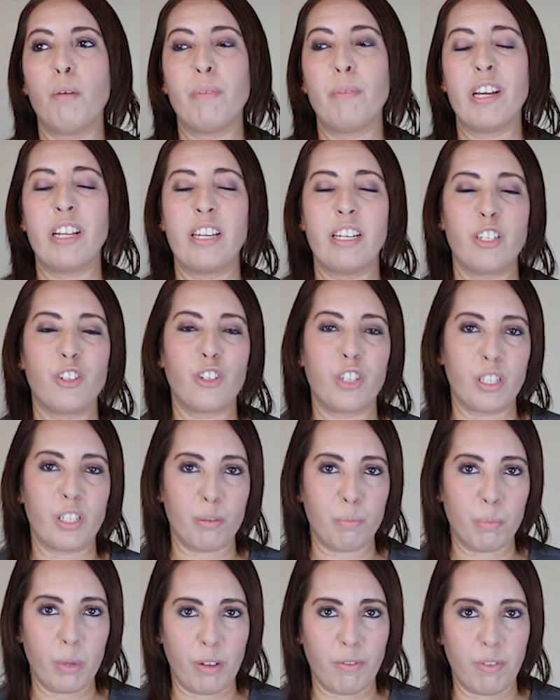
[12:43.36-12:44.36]
It is just a
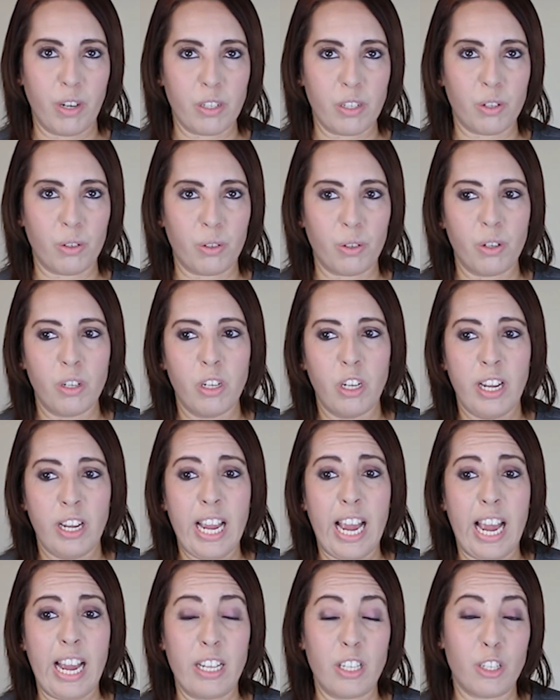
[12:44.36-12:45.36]
blood vessel,
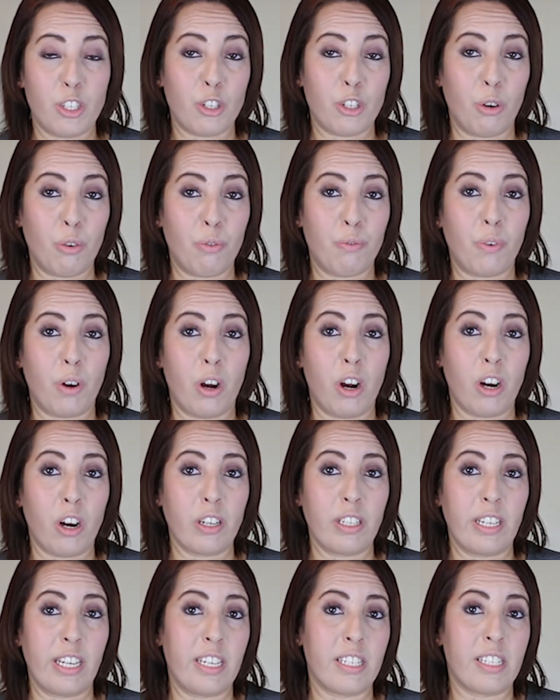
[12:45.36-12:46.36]
and so far
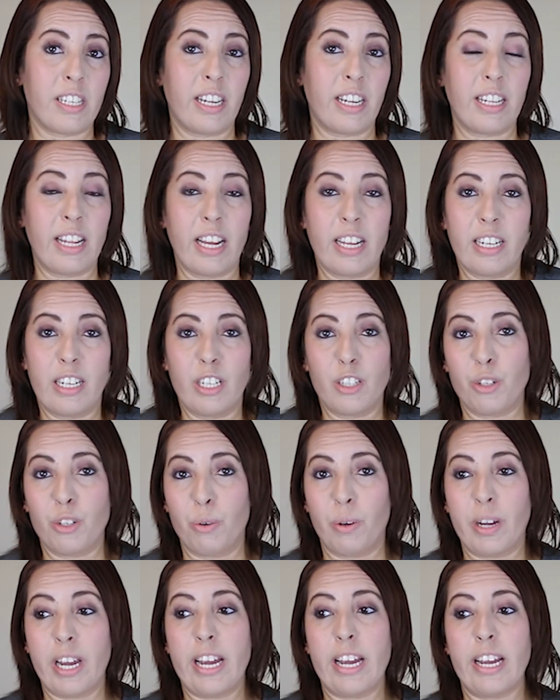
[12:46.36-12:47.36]
they say that it's
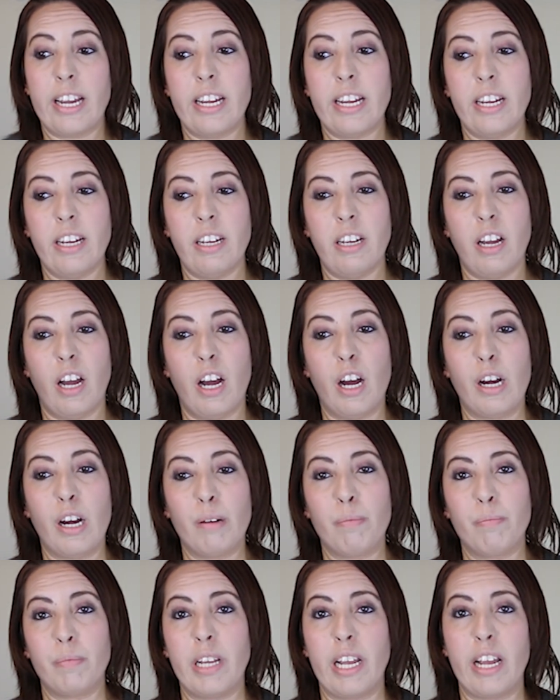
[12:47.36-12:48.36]
okay.
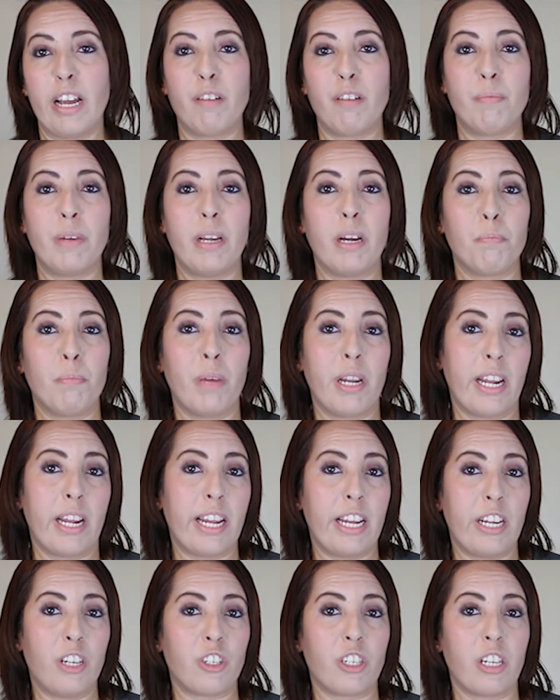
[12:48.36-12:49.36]
They have me on
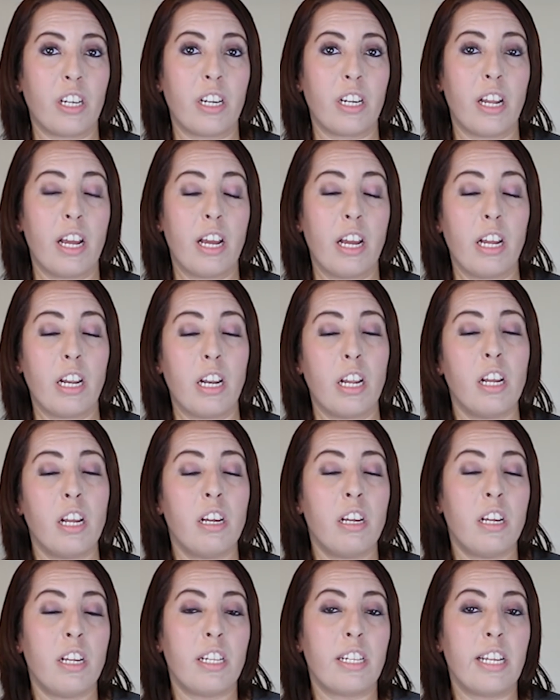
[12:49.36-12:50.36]
medication, and
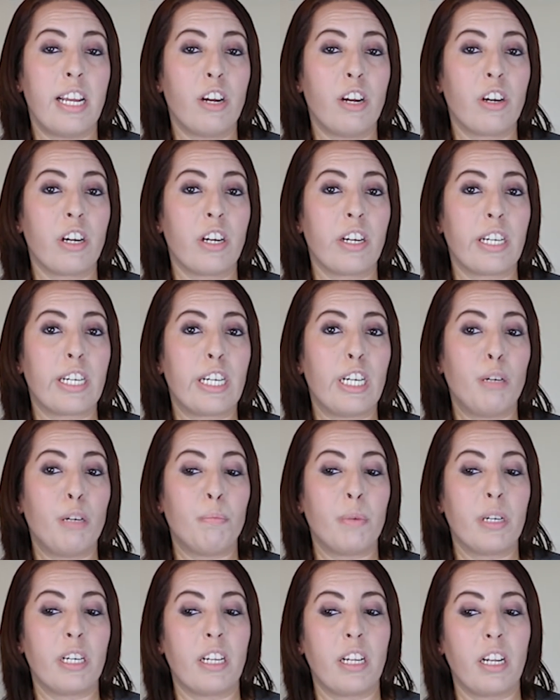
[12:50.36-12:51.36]
they are
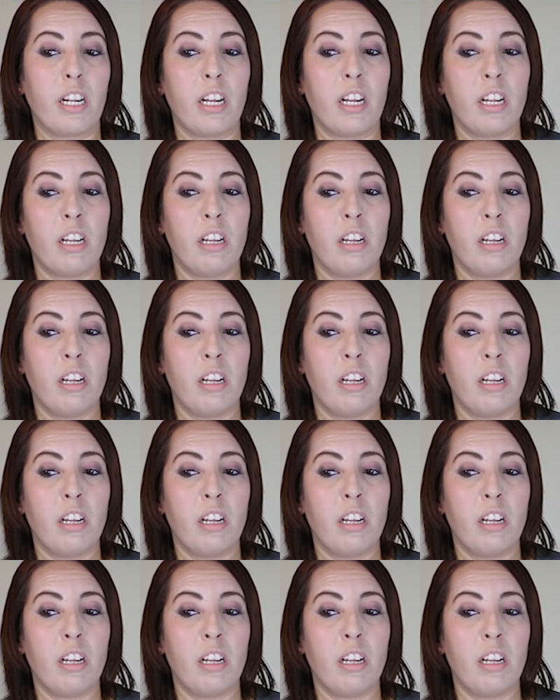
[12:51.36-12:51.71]
keeping